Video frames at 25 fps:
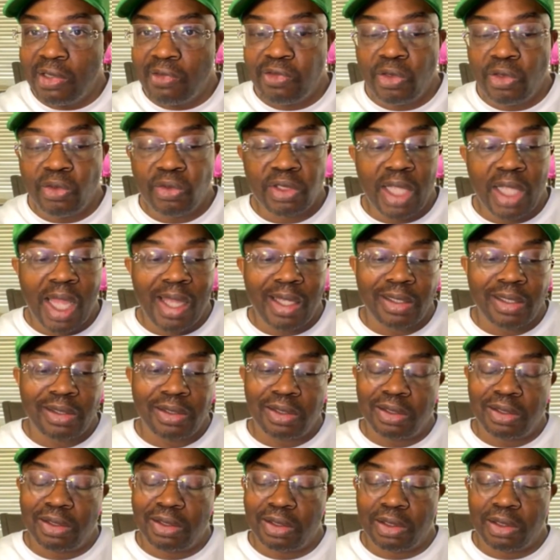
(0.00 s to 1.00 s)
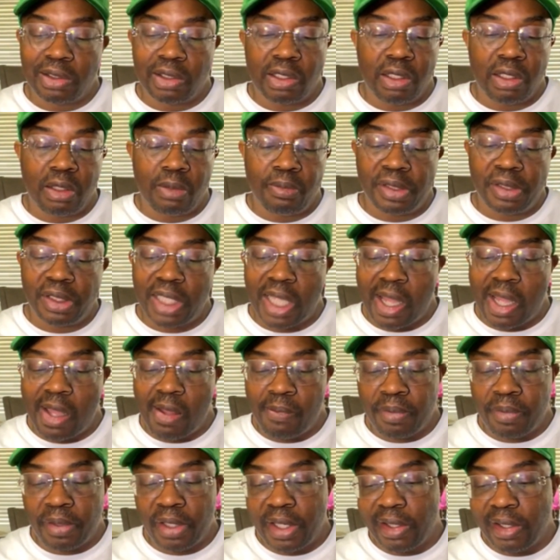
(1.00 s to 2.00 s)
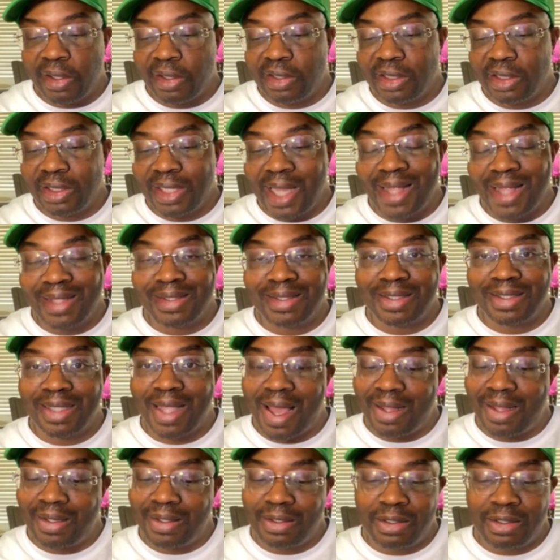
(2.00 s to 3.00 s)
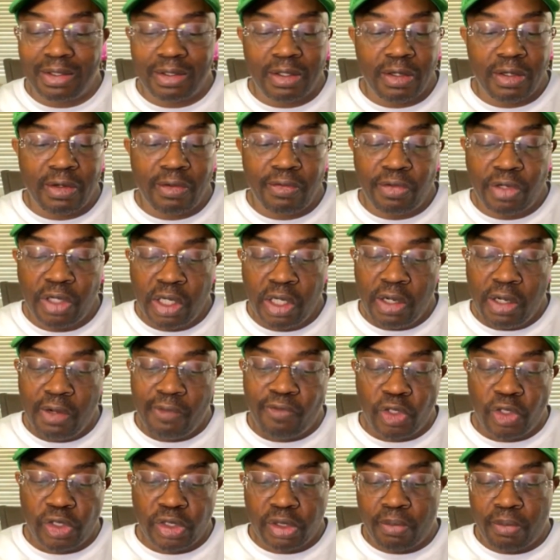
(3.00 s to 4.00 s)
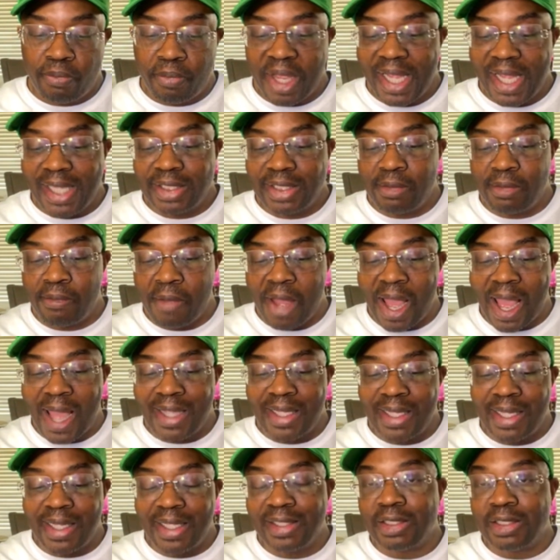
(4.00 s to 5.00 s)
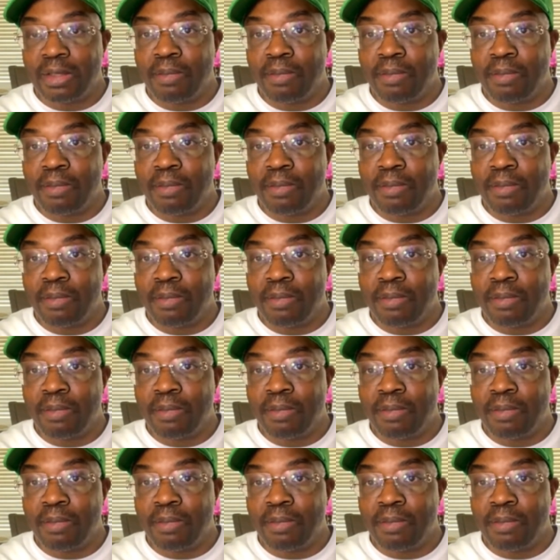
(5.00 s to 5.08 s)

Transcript: Foutsakas is just an up and down play. He's not solid enough for Sebastian Baez.